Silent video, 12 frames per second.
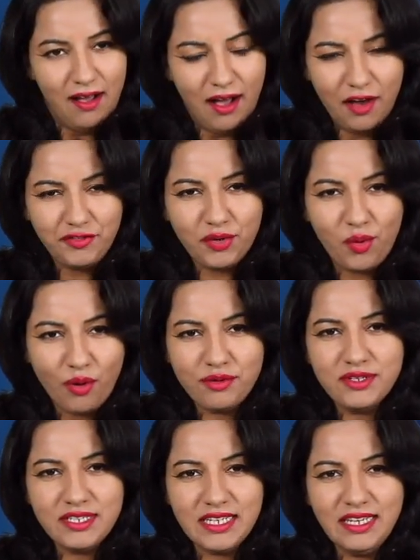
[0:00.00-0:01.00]
After
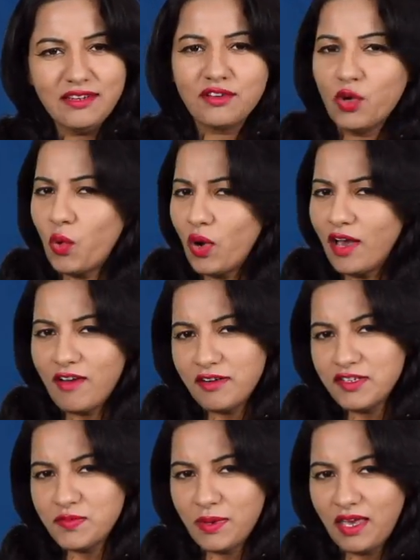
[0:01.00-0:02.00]
quarantine and
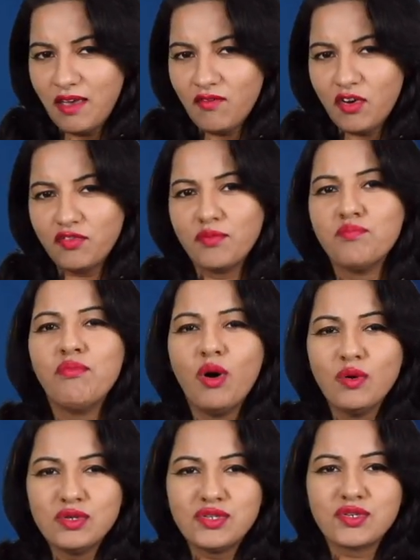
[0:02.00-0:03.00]
coronavirus became one of the
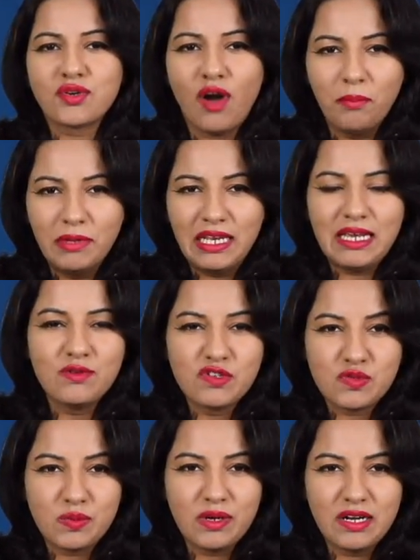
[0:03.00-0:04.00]
most commonly
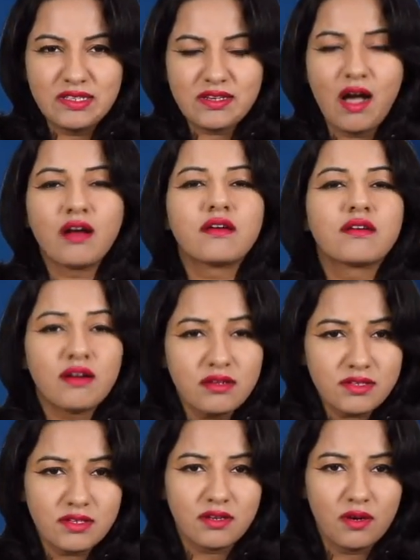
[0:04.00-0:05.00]
used words
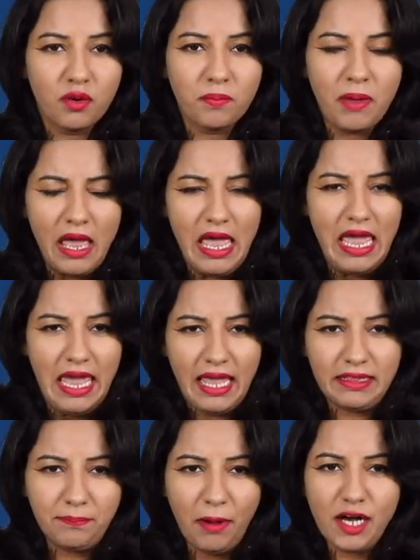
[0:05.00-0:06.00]
across the globe
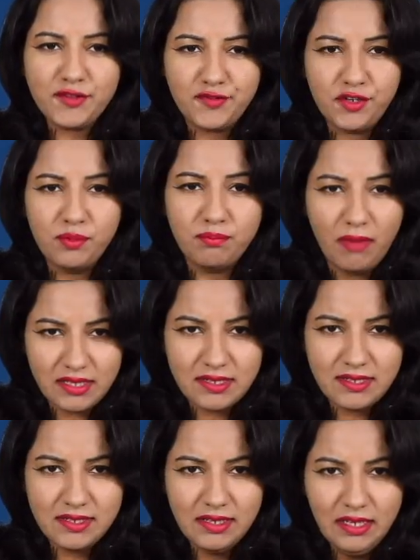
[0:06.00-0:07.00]
in the past few
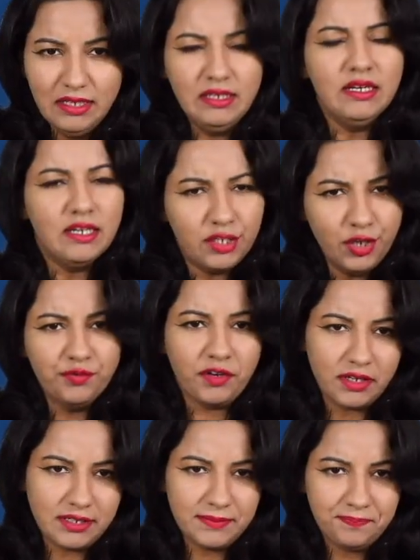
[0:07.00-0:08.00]
months, a new
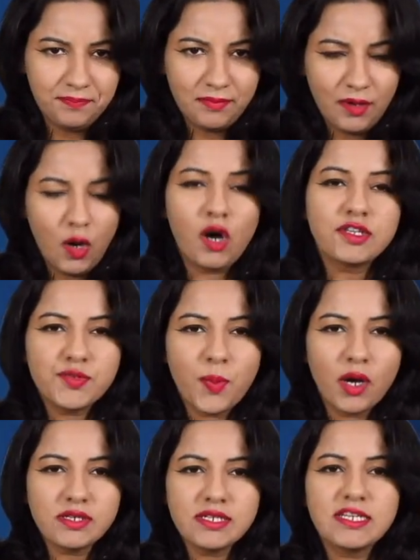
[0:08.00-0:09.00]
word,
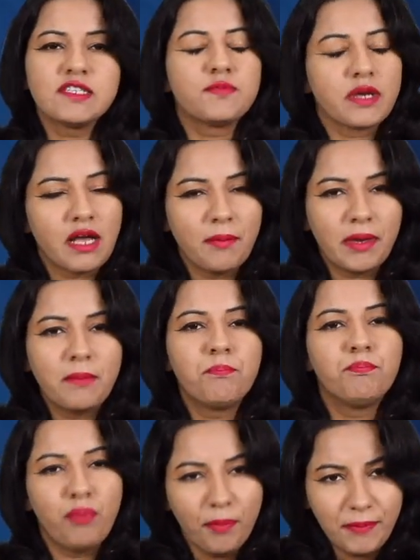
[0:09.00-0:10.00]
hotspot, is becoming
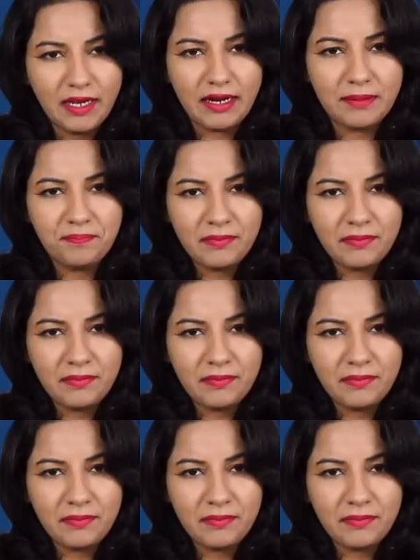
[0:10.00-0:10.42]
popular